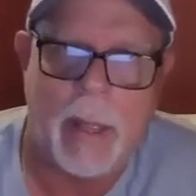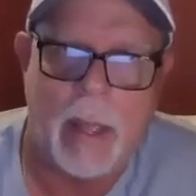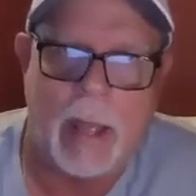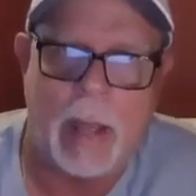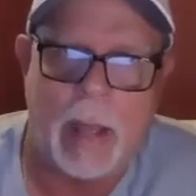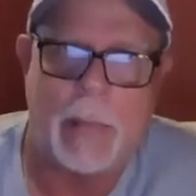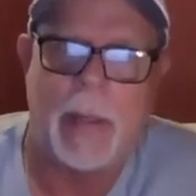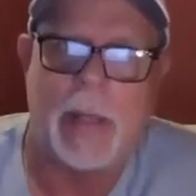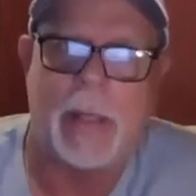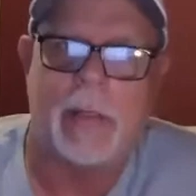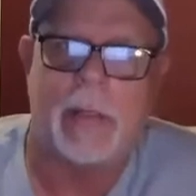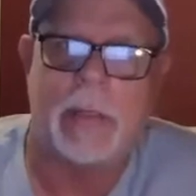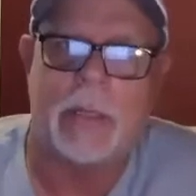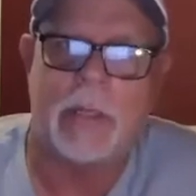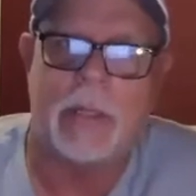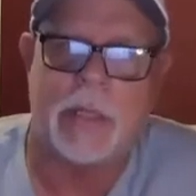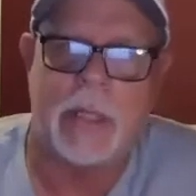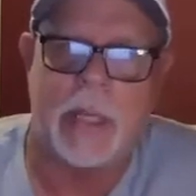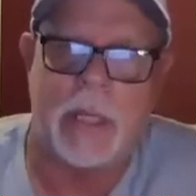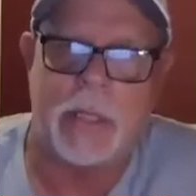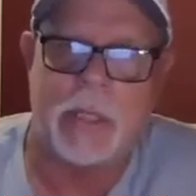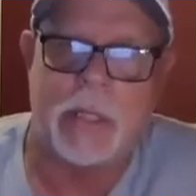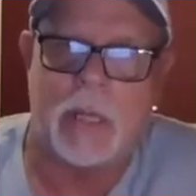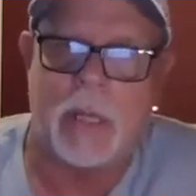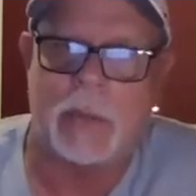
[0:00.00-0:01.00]
I made a
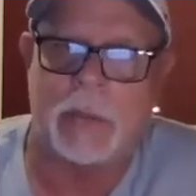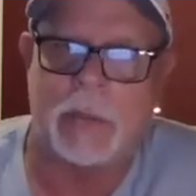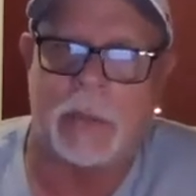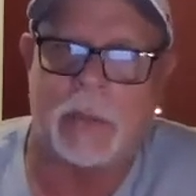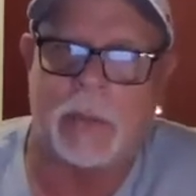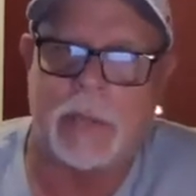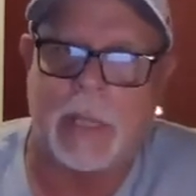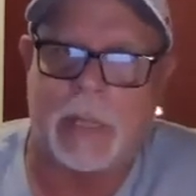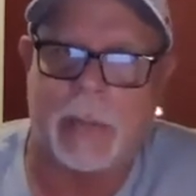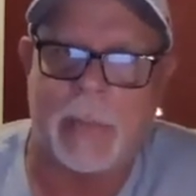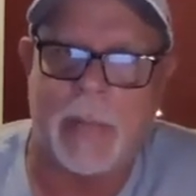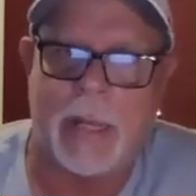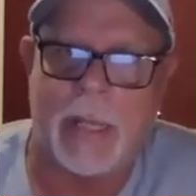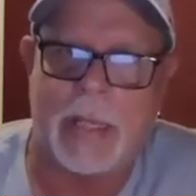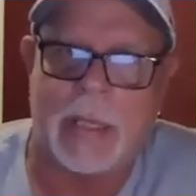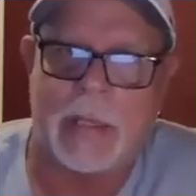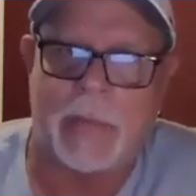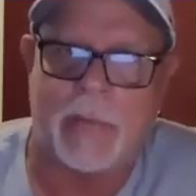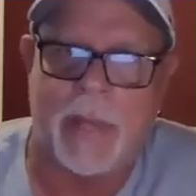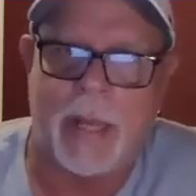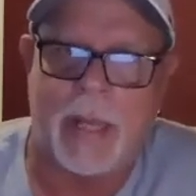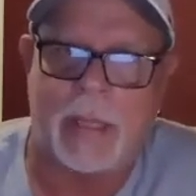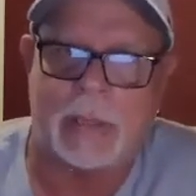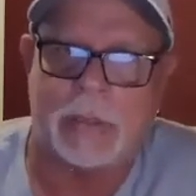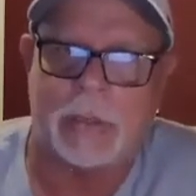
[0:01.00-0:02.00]
decision I was going to take
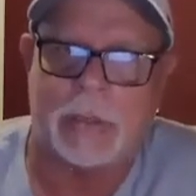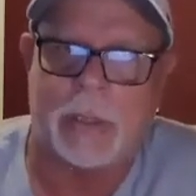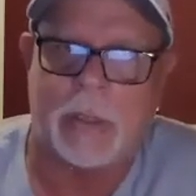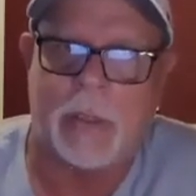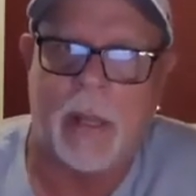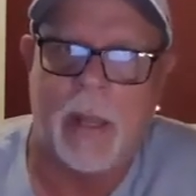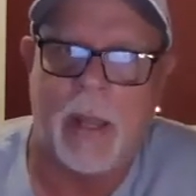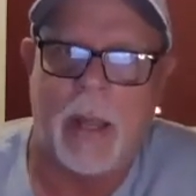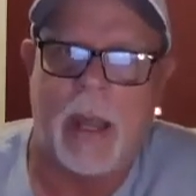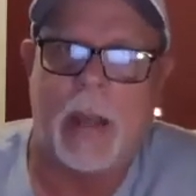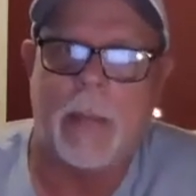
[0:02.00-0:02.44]
massive action.